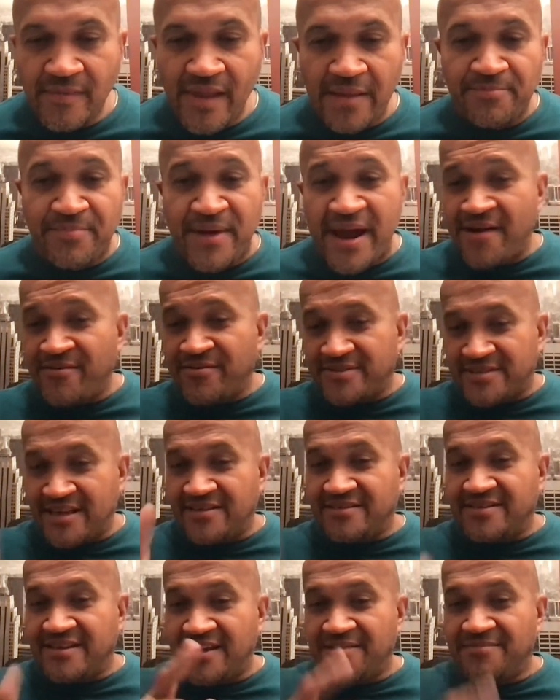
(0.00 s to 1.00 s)
parents
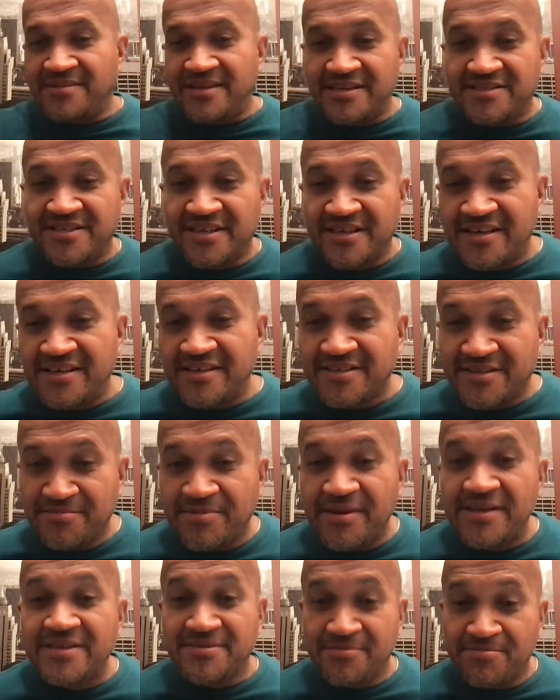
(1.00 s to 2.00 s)
out there, get your kids to
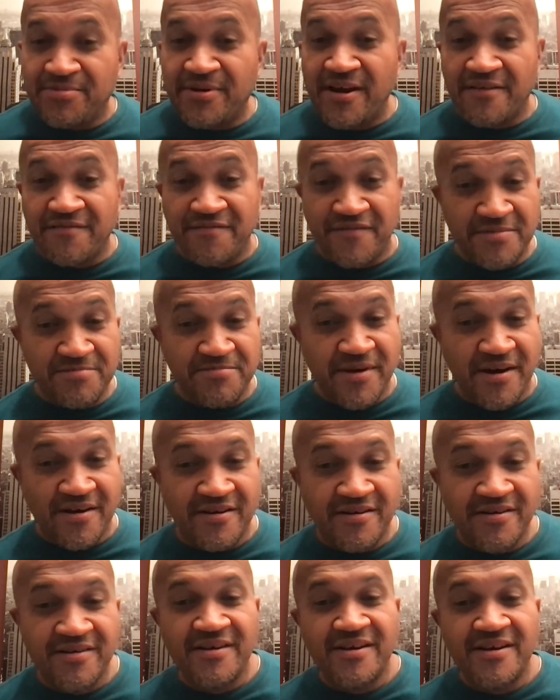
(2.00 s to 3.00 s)
play some Pluck
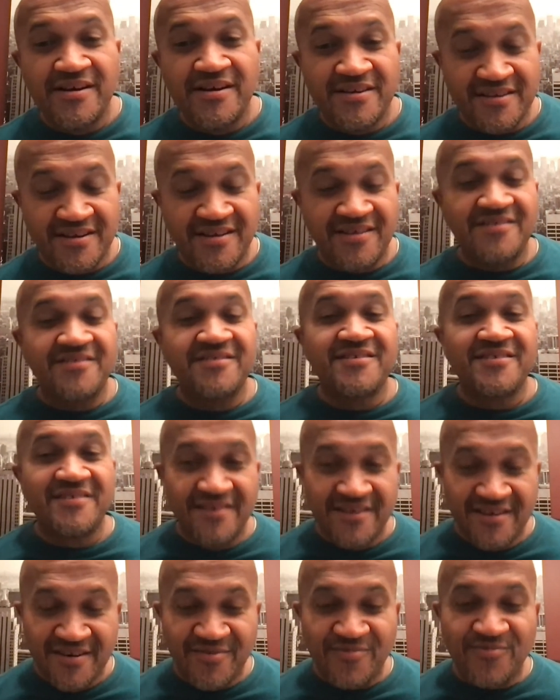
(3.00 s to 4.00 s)
football.
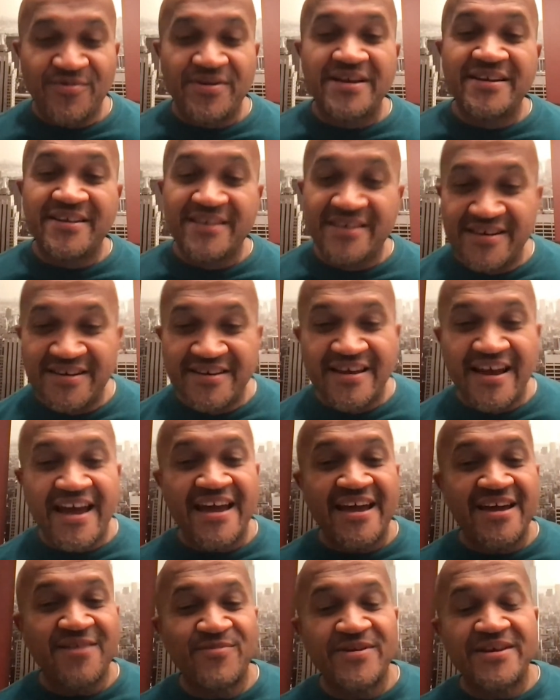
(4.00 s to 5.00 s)
Really good
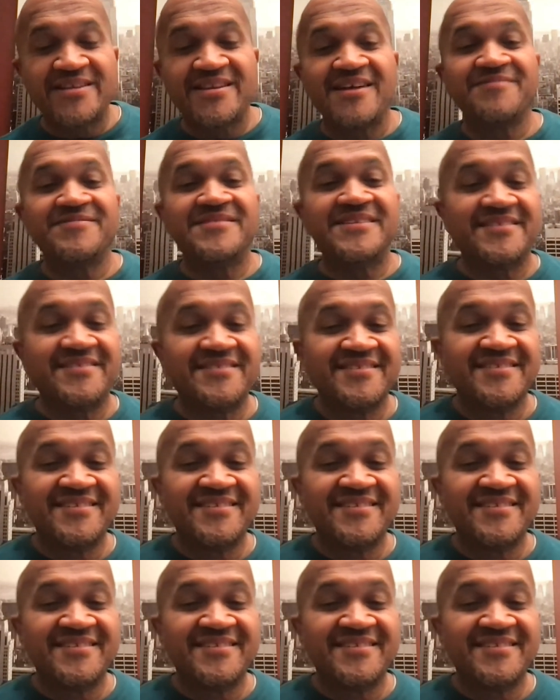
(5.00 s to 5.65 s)
game. We loved it.